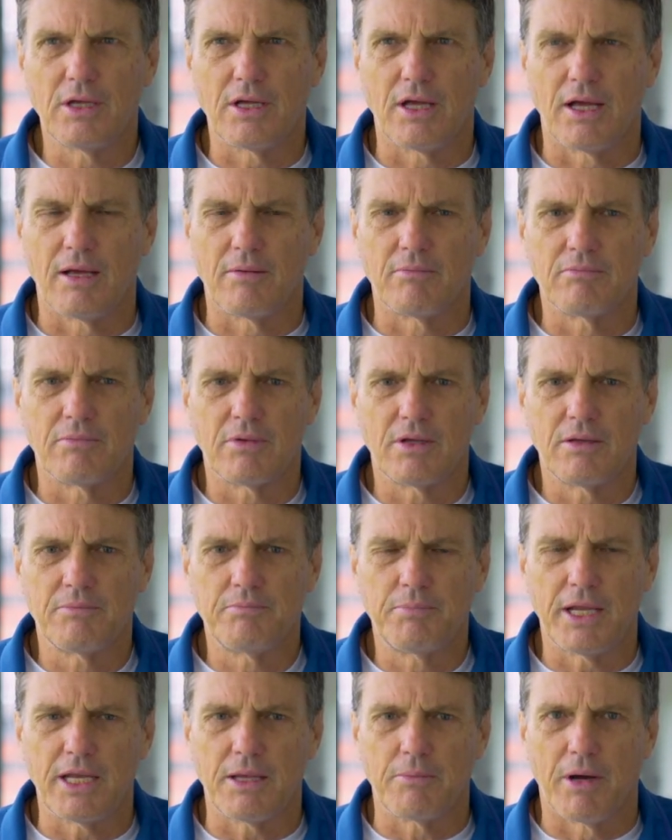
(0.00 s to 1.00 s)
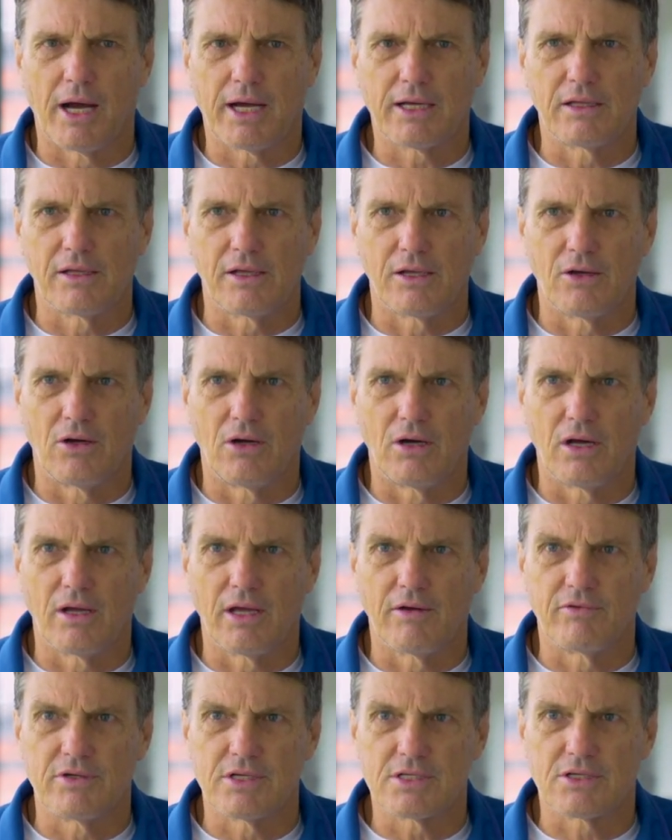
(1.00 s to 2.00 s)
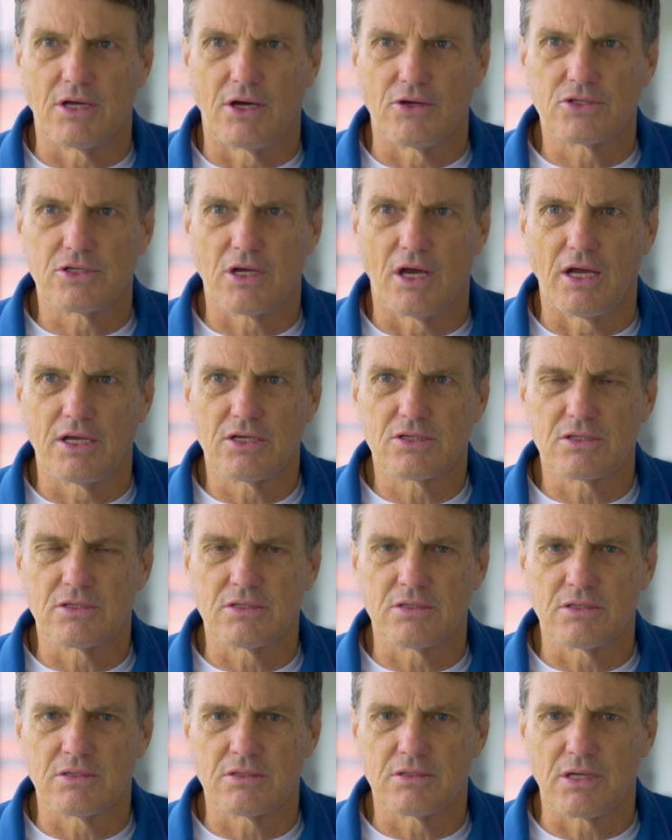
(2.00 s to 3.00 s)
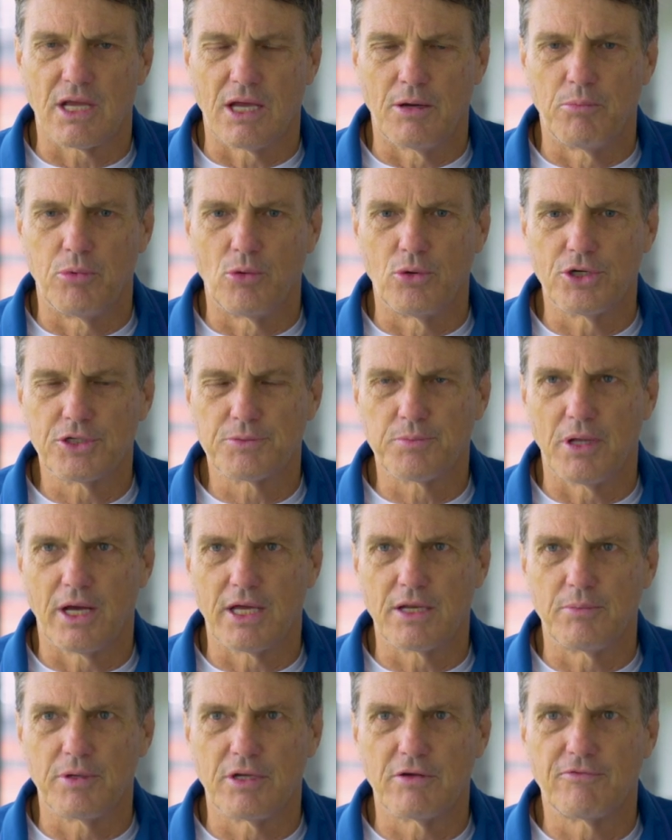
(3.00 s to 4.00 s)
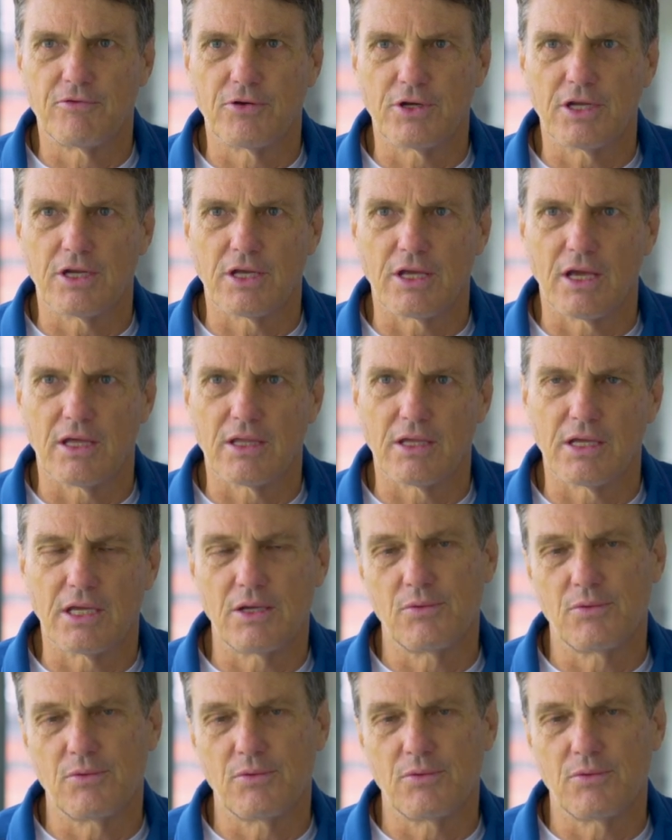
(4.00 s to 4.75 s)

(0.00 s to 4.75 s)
and Benny Buckley and I have an association. Our boys played a bit of footy together.